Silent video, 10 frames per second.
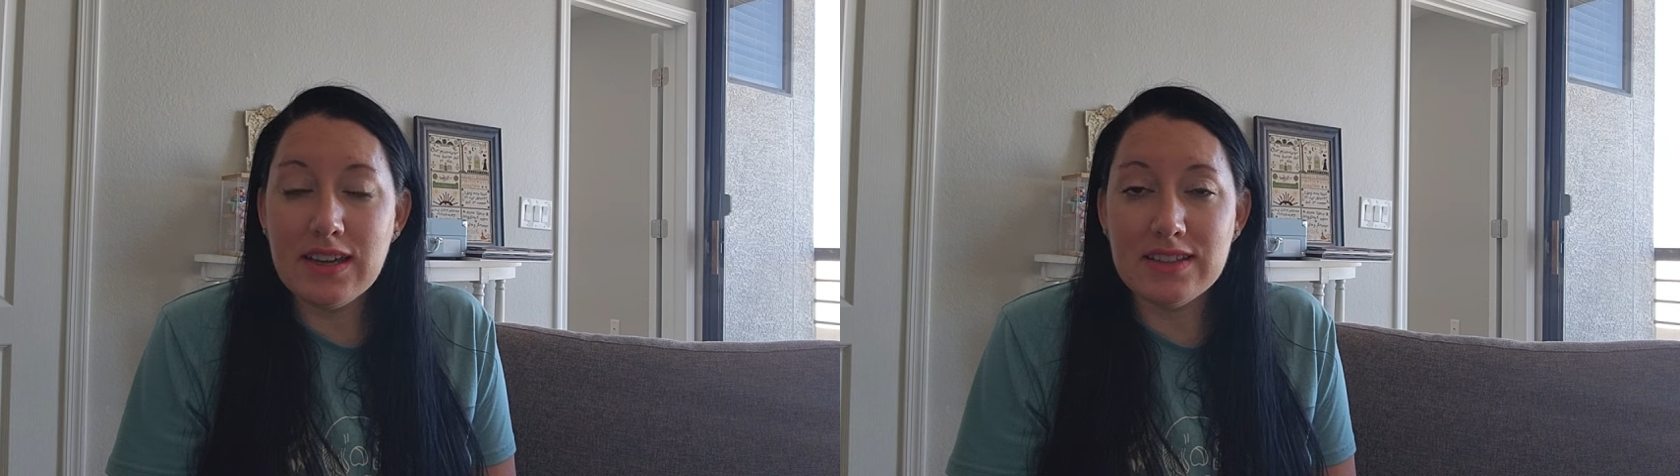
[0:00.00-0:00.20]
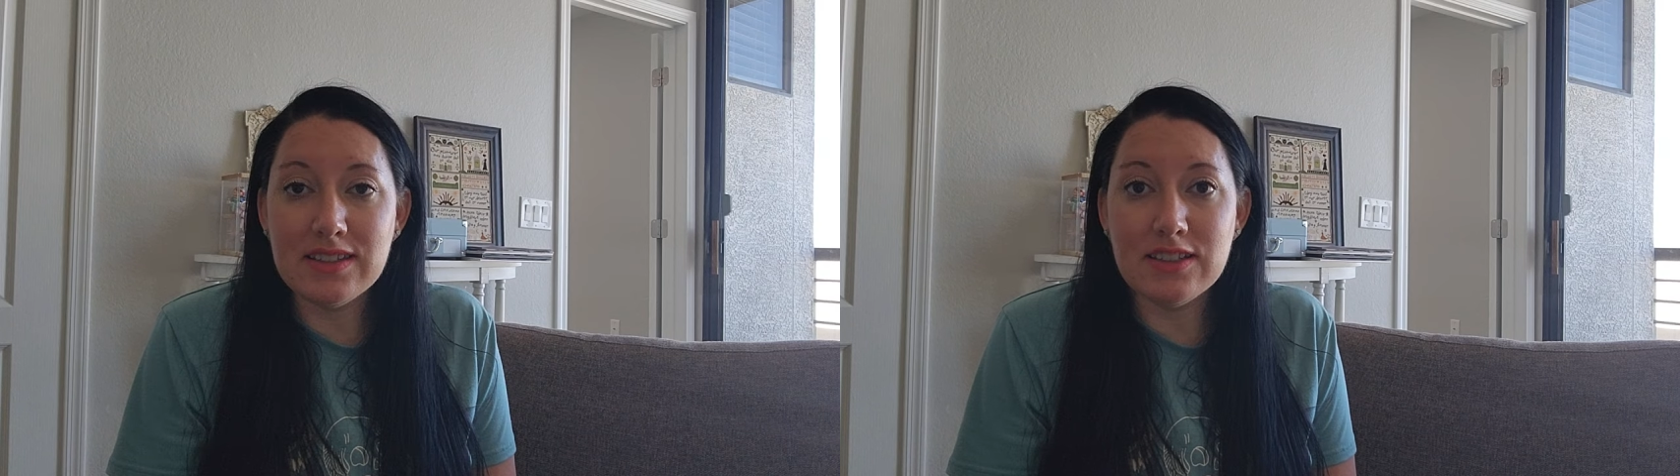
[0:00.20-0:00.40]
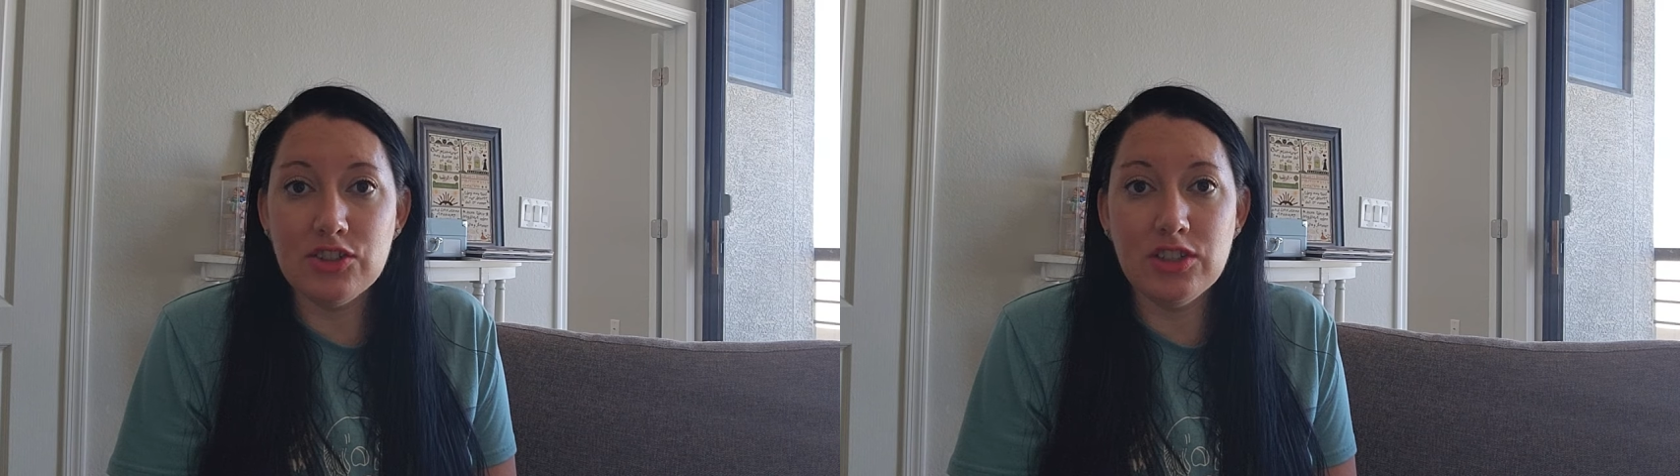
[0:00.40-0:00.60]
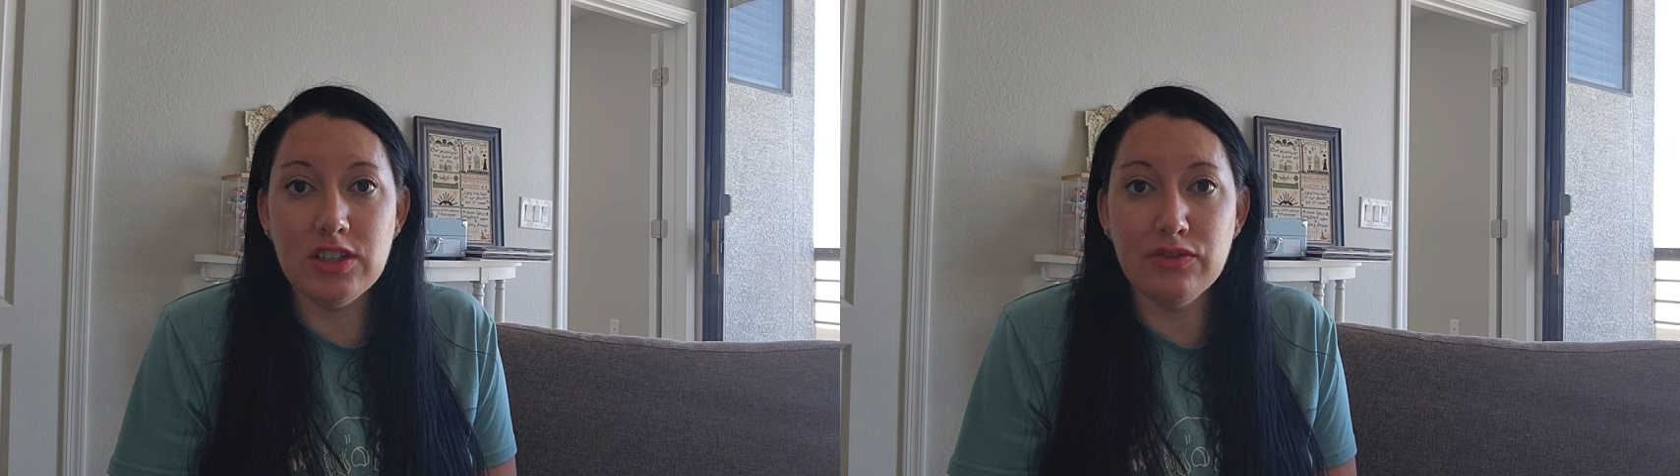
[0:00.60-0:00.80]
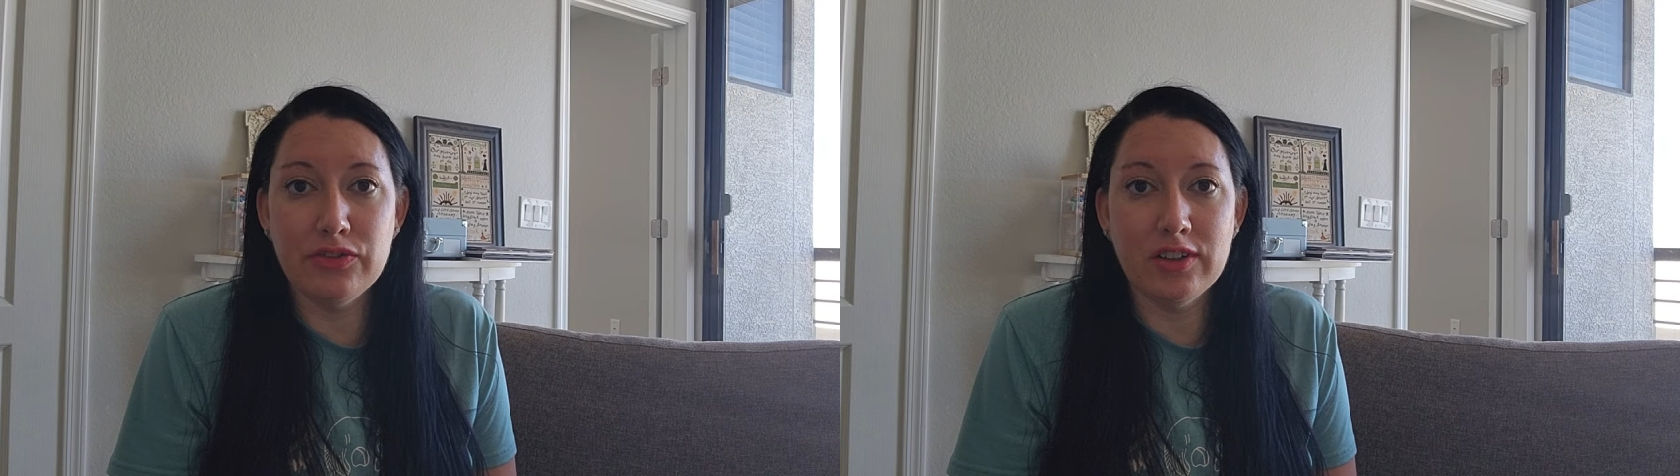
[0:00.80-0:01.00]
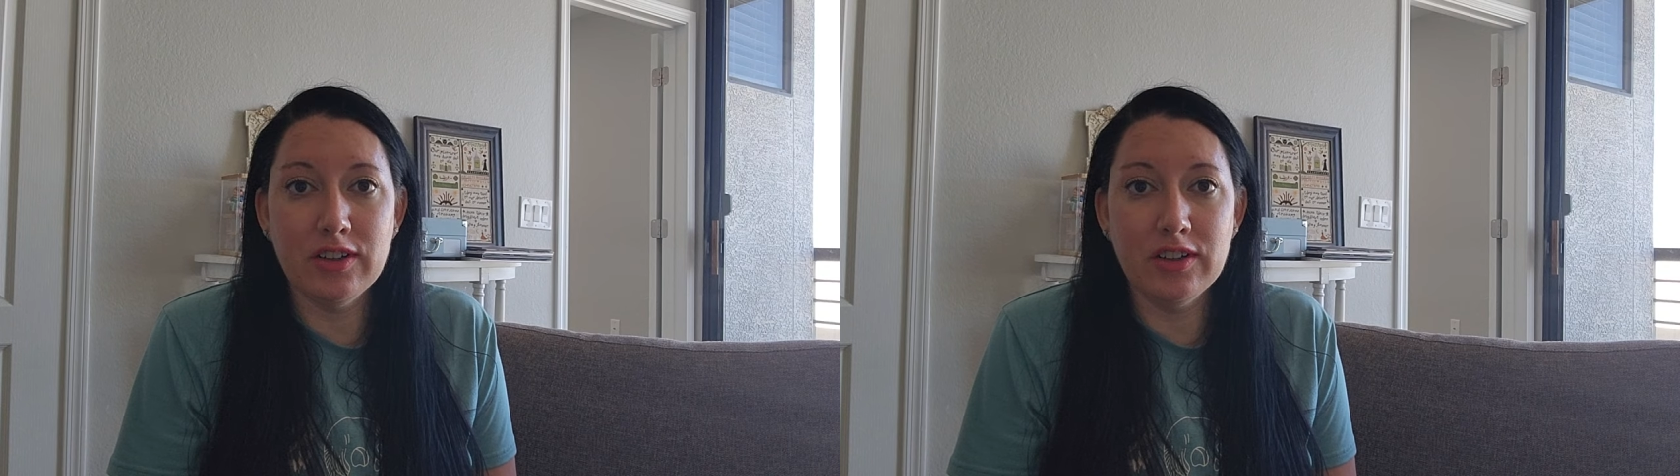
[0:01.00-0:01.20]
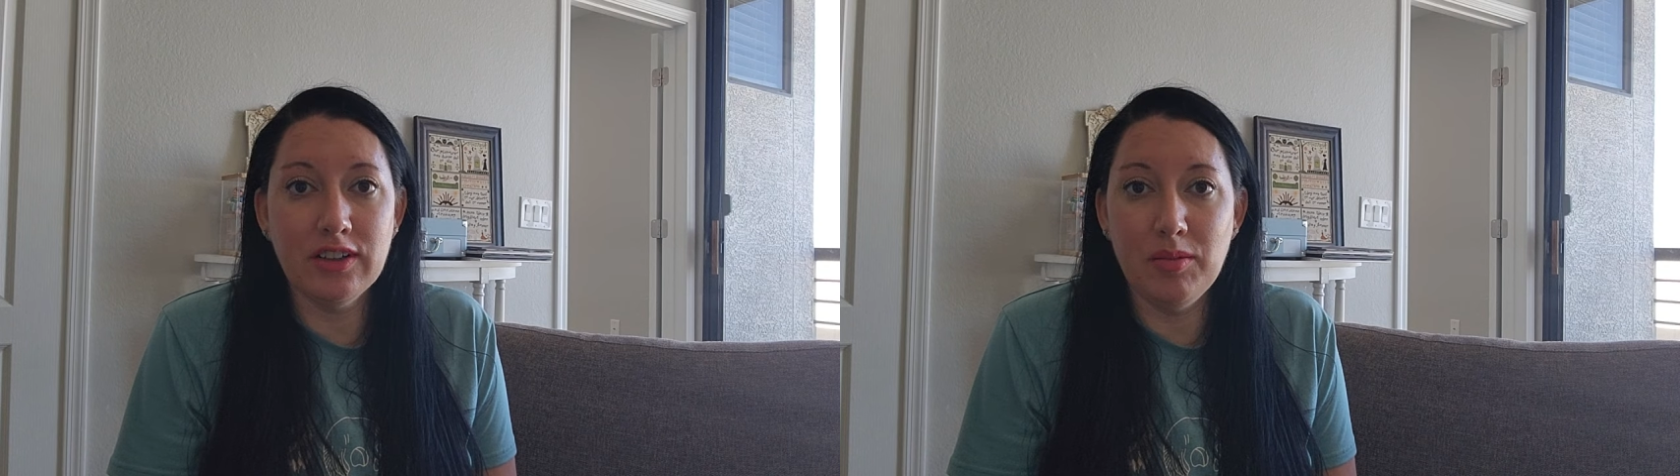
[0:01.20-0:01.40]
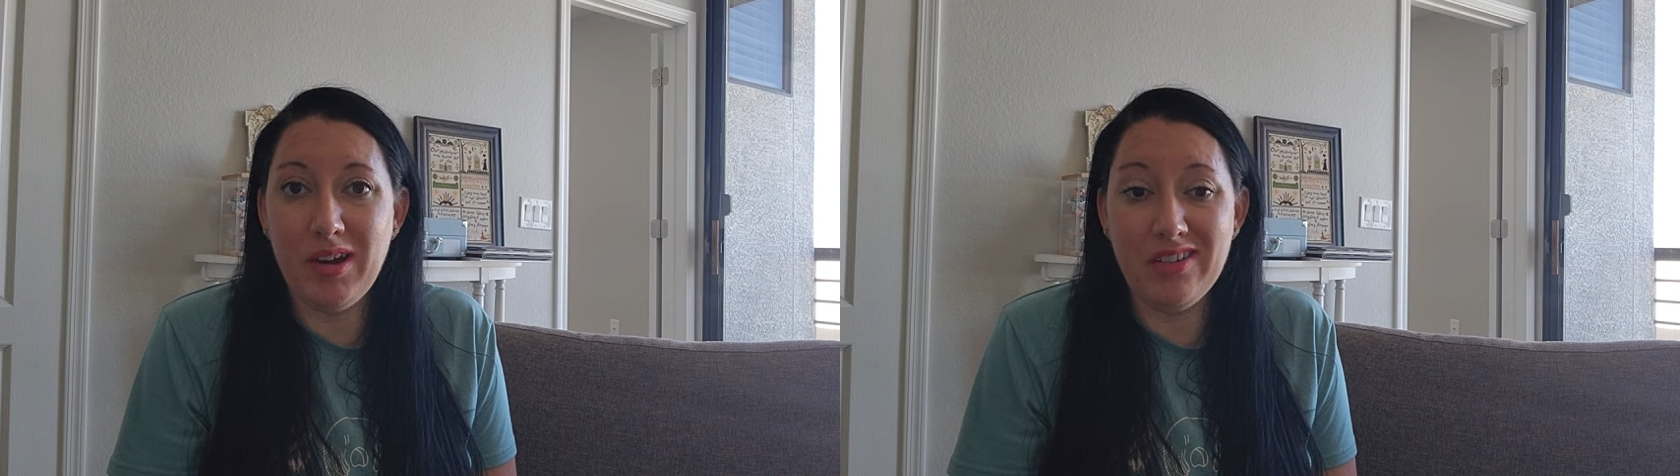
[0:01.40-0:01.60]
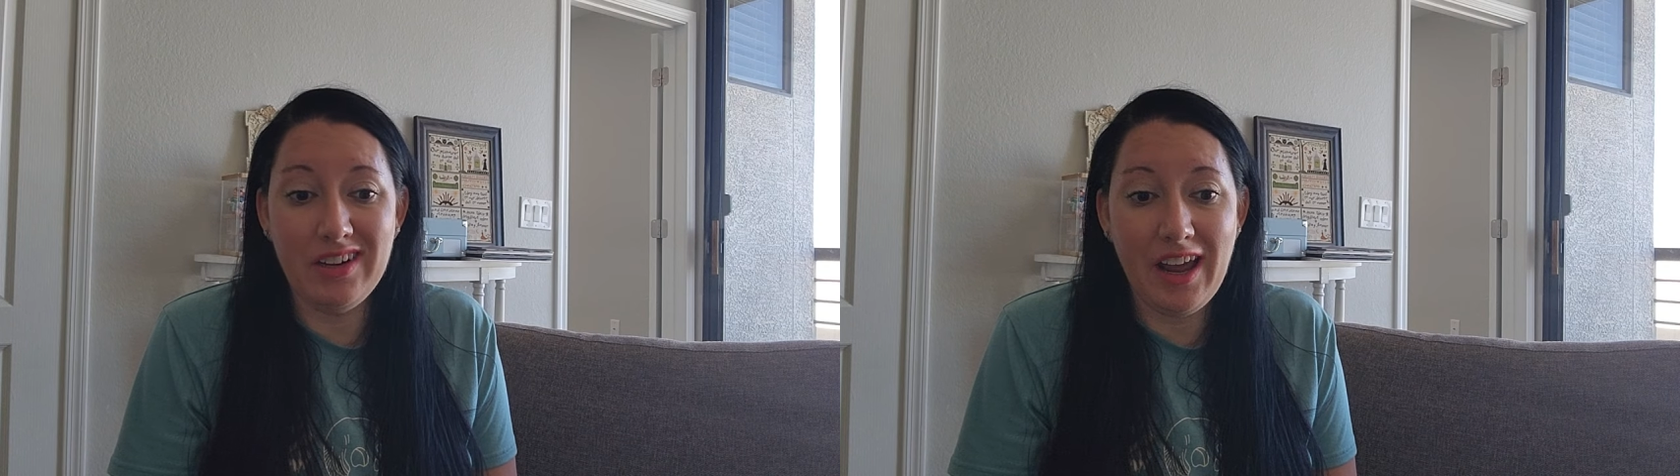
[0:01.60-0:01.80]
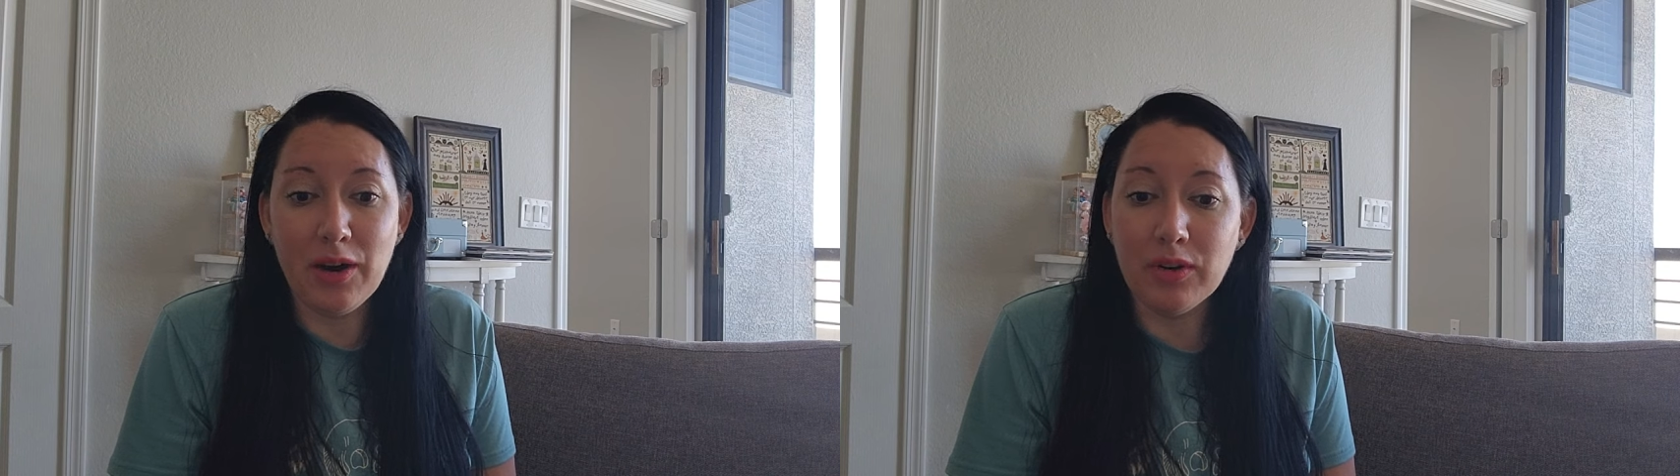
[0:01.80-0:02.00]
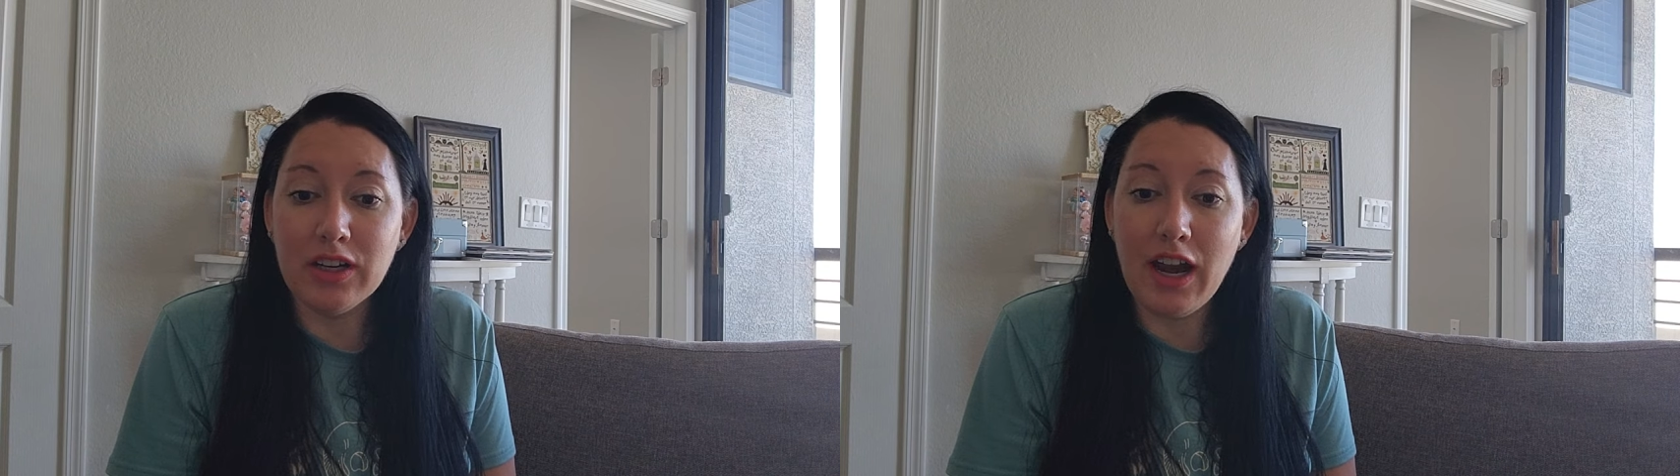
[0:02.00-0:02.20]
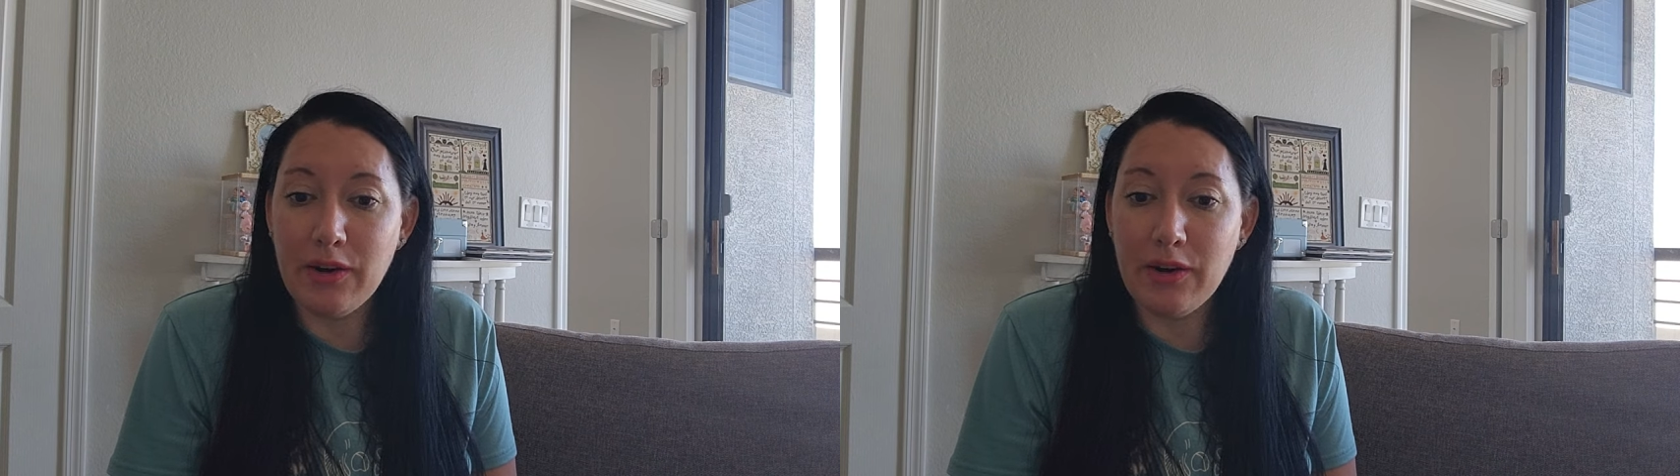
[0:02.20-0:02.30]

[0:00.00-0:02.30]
and stitching for about an hour,